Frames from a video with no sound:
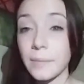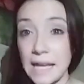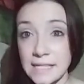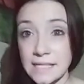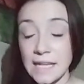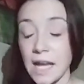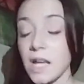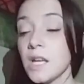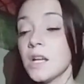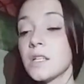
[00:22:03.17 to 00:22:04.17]
Yes, Tia.
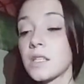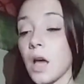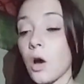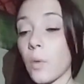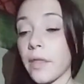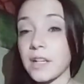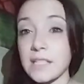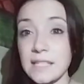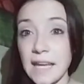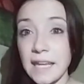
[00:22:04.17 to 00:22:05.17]
So whether it's
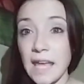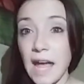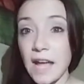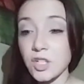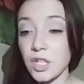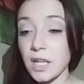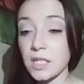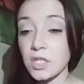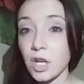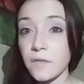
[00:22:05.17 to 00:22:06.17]
a psychiatric
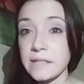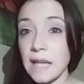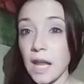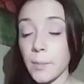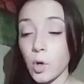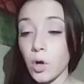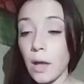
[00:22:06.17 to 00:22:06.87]
service animal,